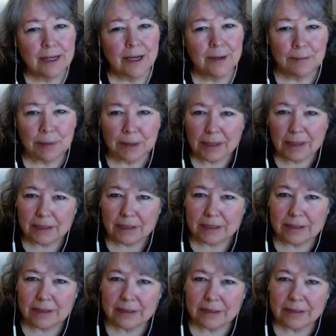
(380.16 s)

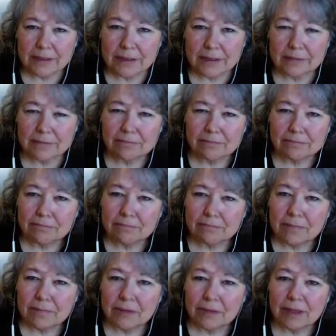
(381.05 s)
Abundance
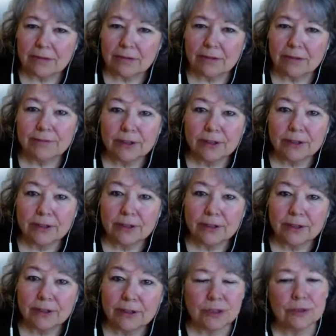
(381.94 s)

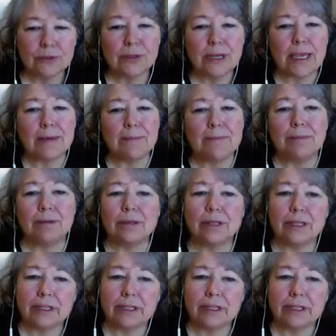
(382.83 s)
refers to a